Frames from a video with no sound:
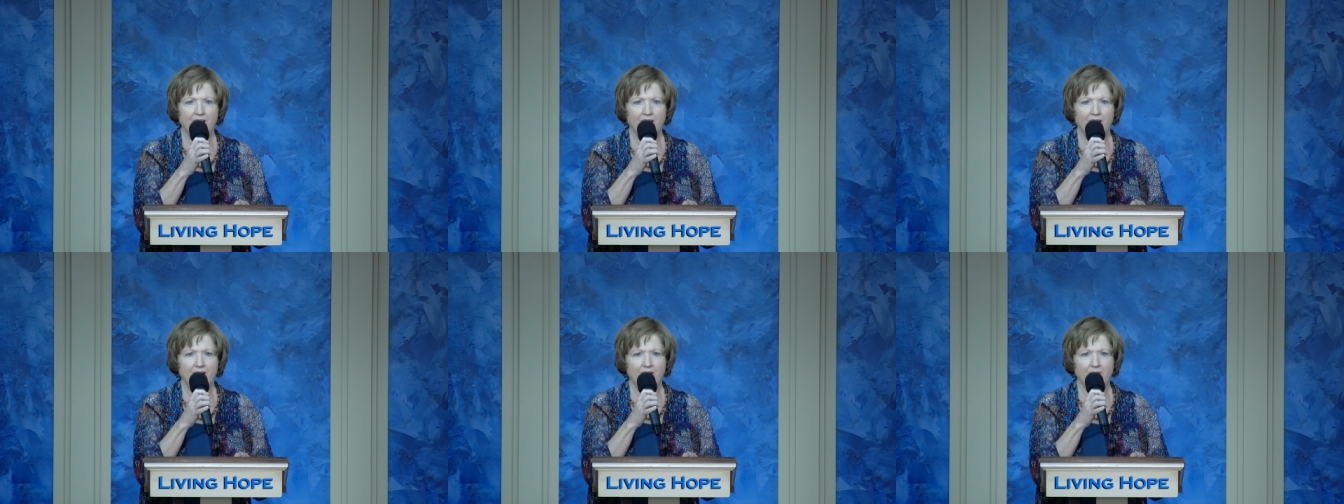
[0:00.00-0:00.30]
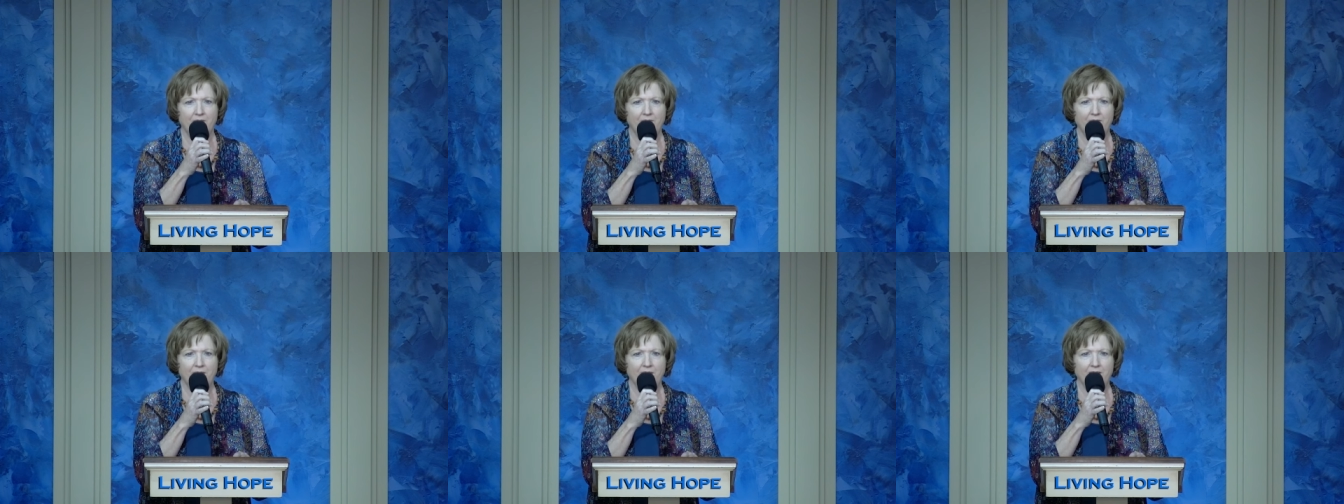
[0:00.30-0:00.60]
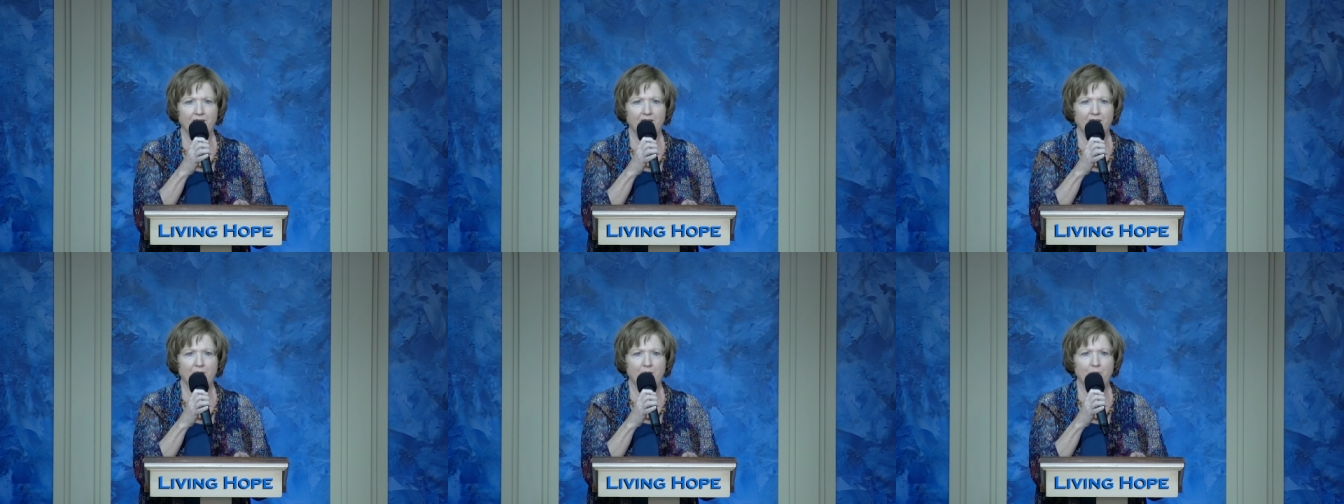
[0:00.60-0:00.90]
are
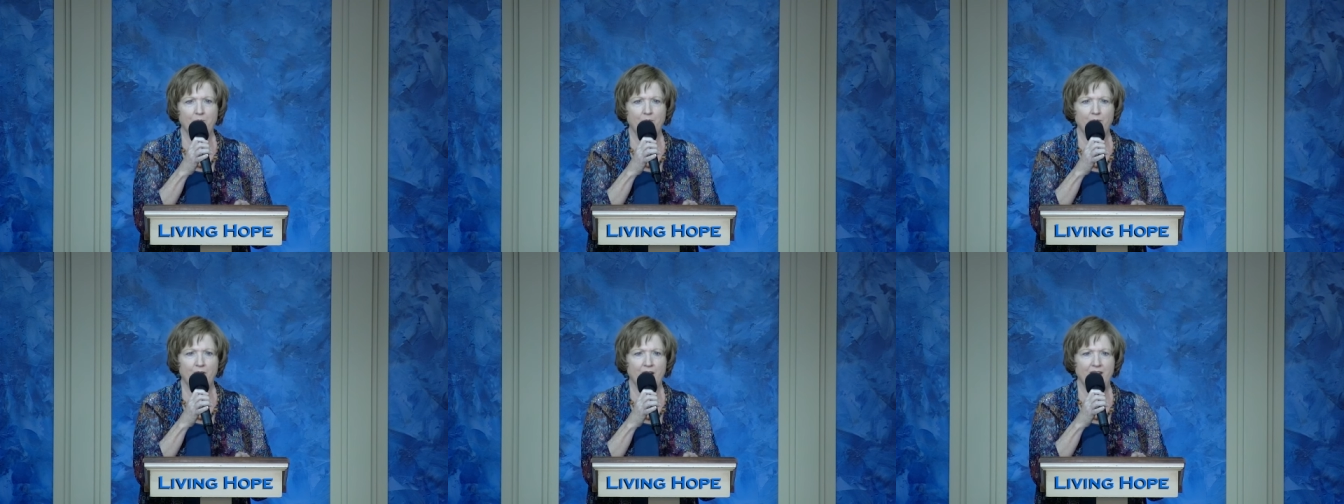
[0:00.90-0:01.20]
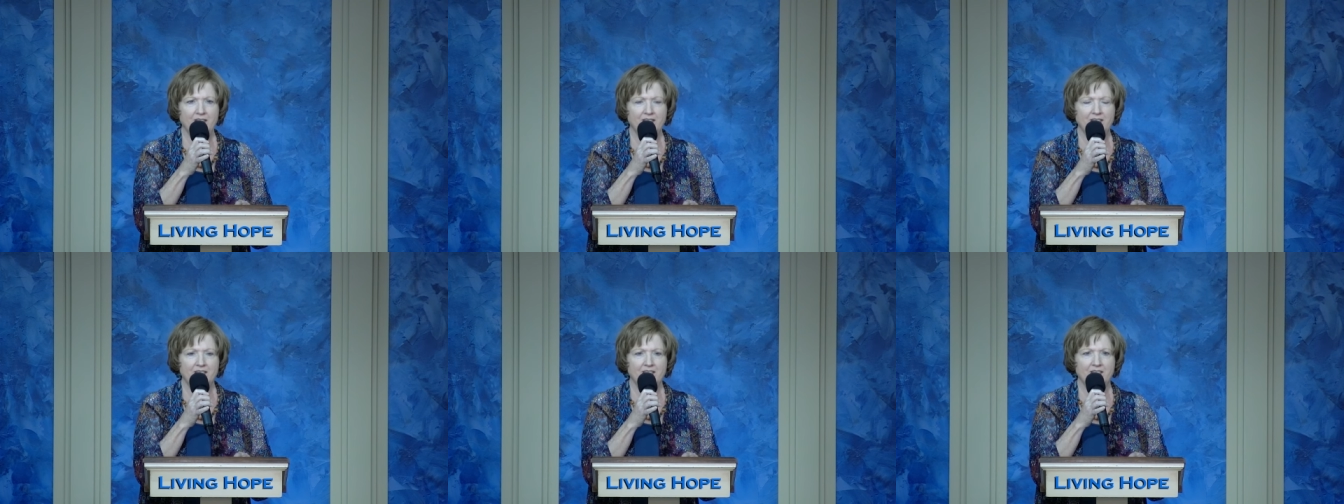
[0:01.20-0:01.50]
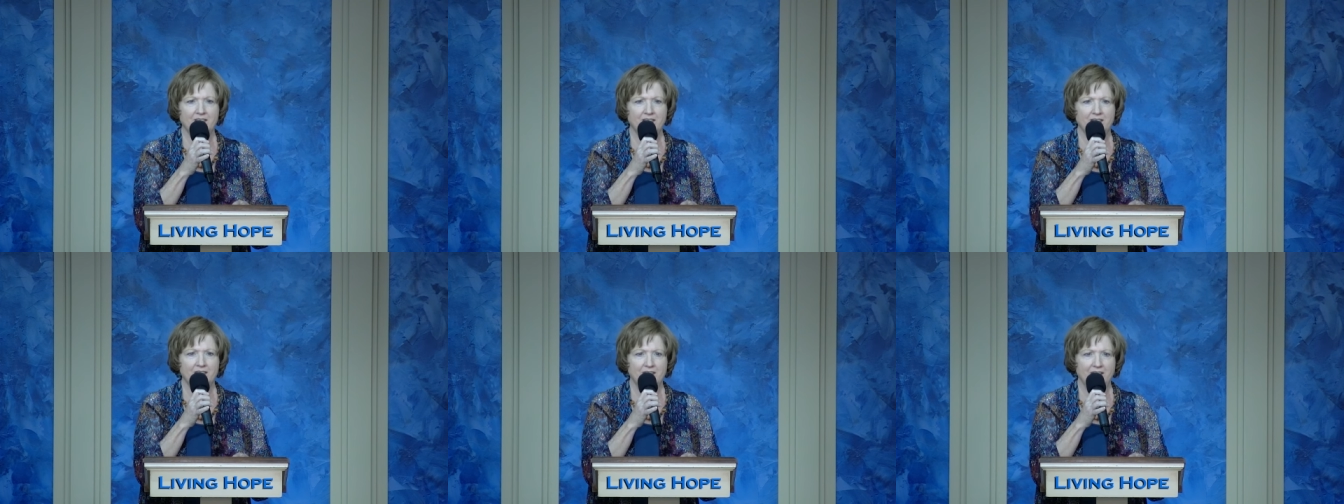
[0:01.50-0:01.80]
feeling
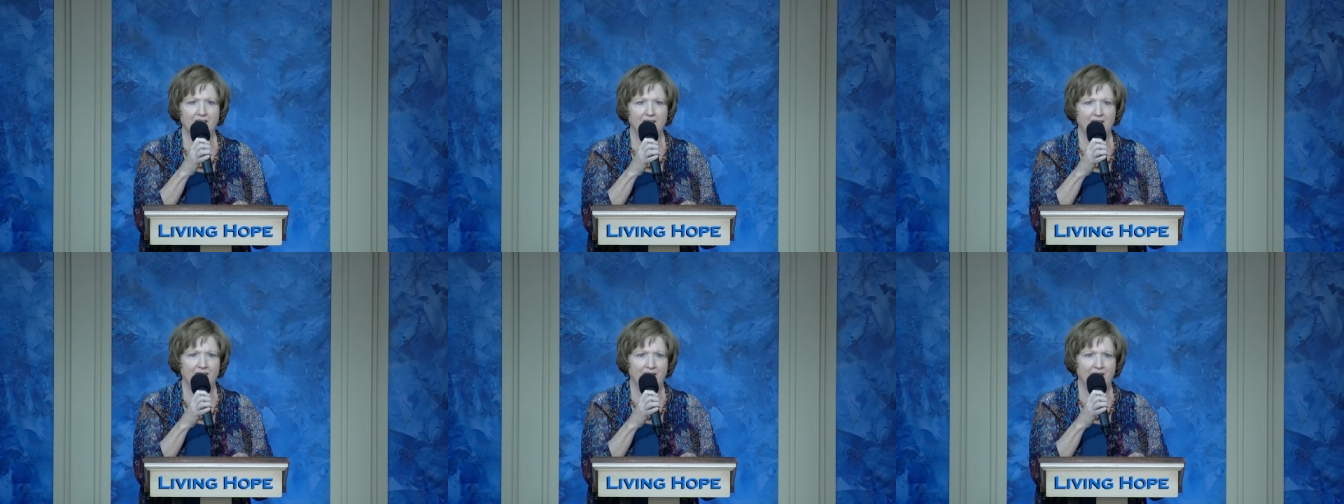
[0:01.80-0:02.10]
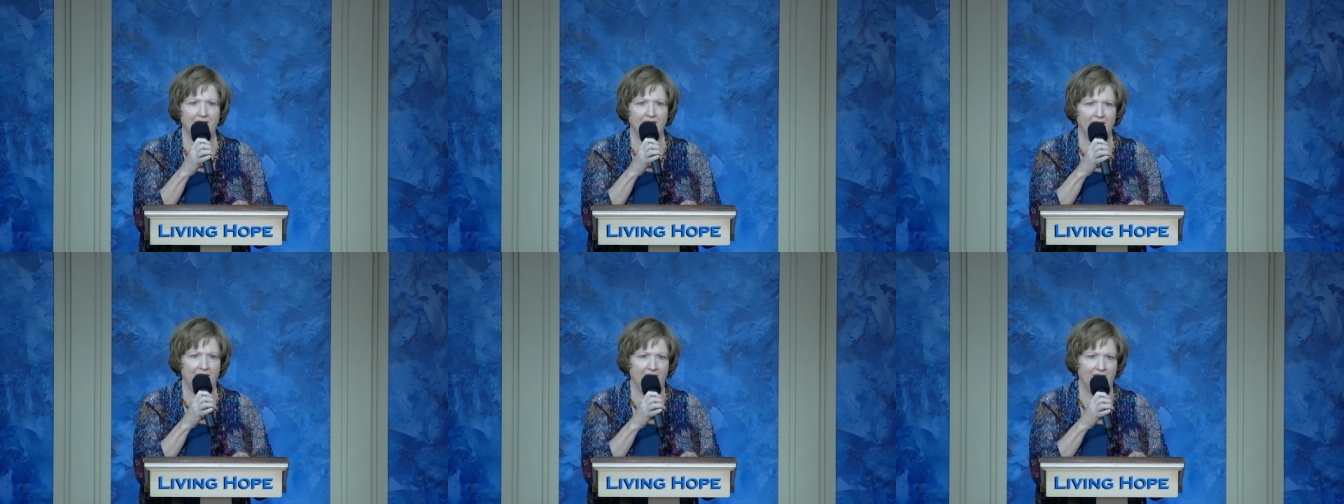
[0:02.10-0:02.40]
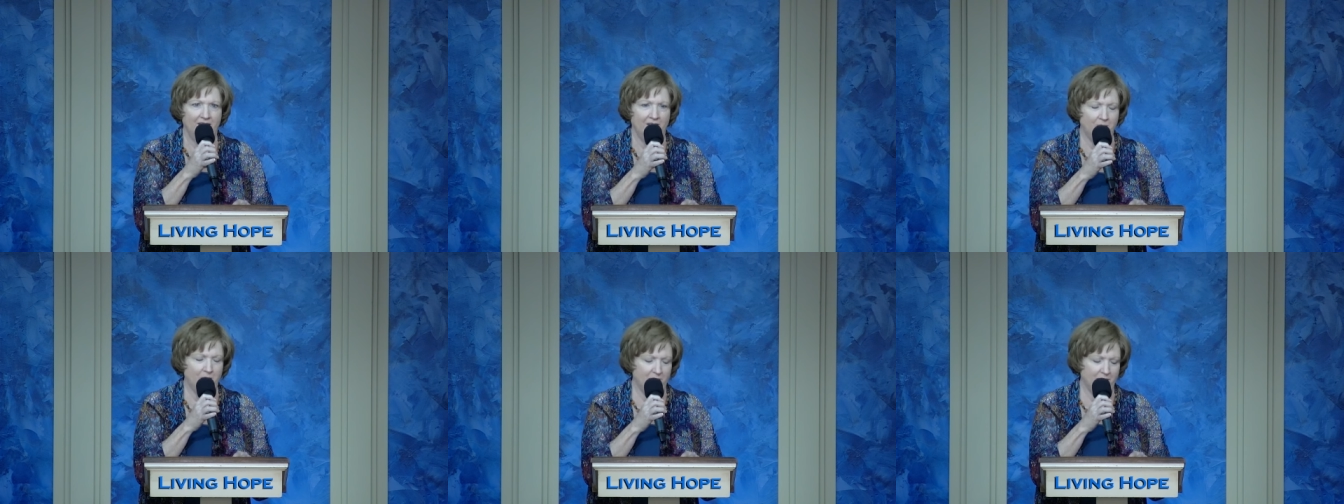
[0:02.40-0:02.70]
oppressed
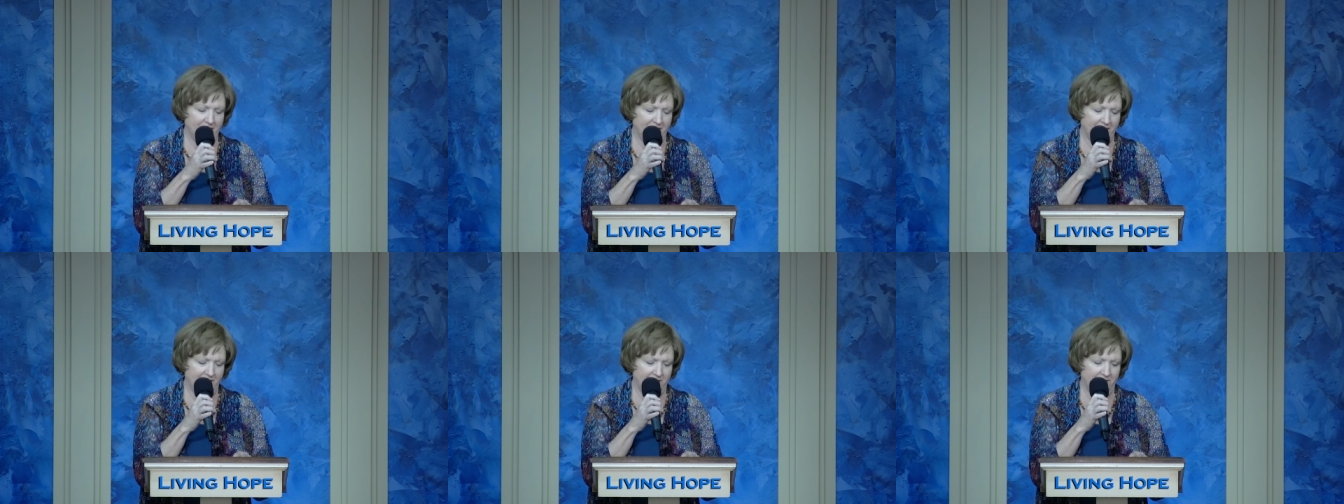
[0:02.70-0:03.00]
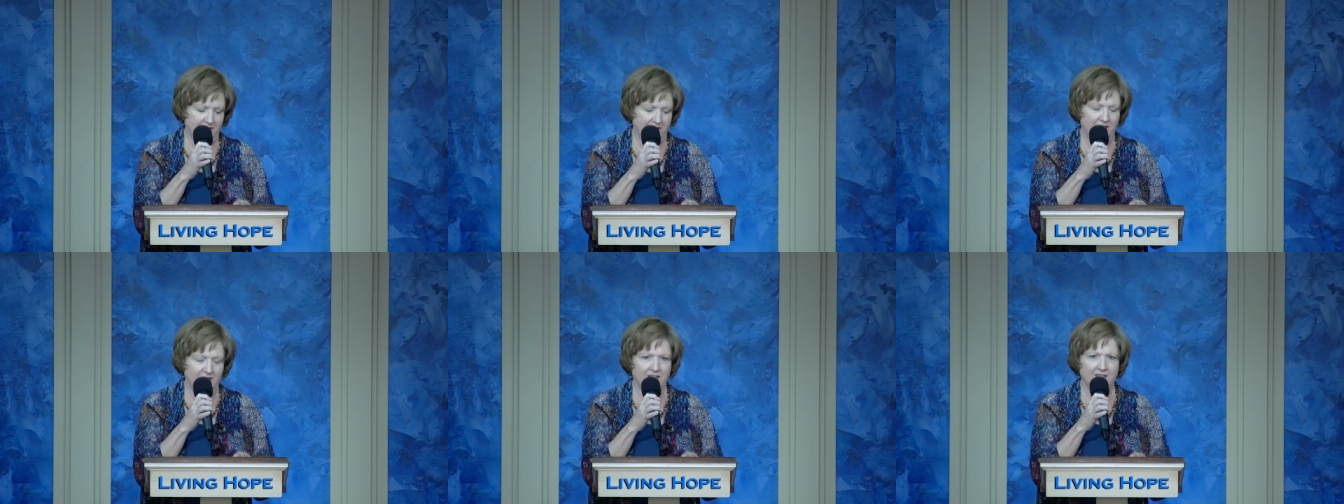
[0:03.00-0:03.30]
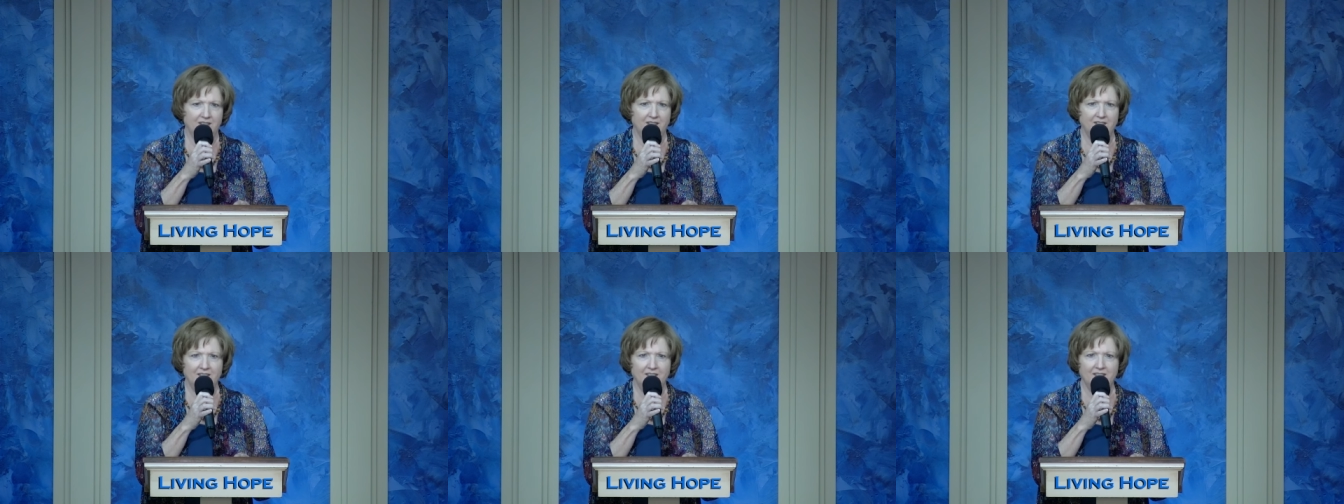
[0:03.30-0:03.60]
and
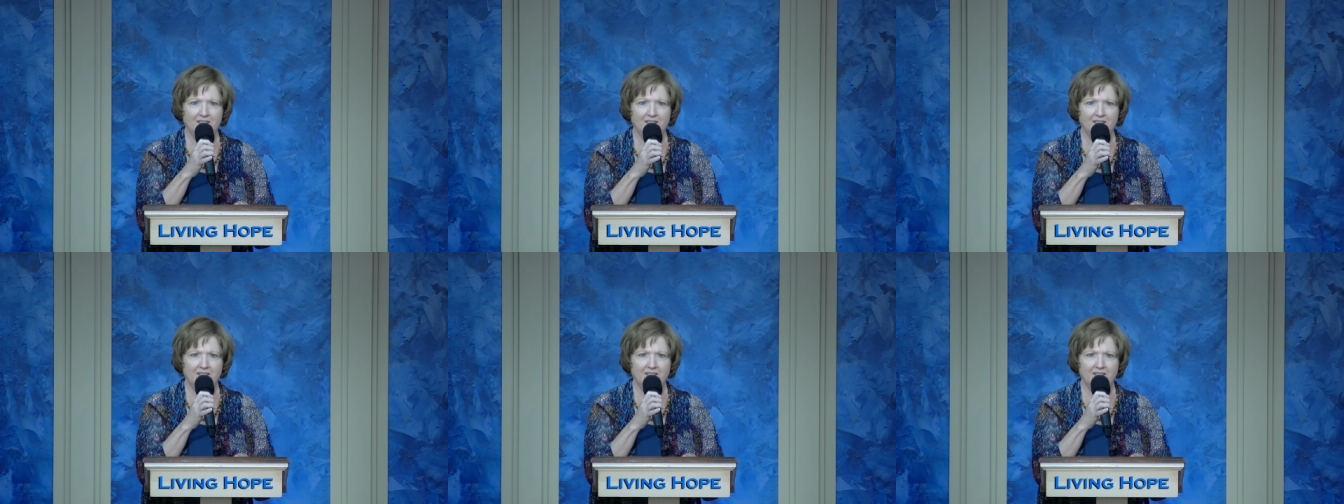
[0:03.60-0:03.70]
mistreated.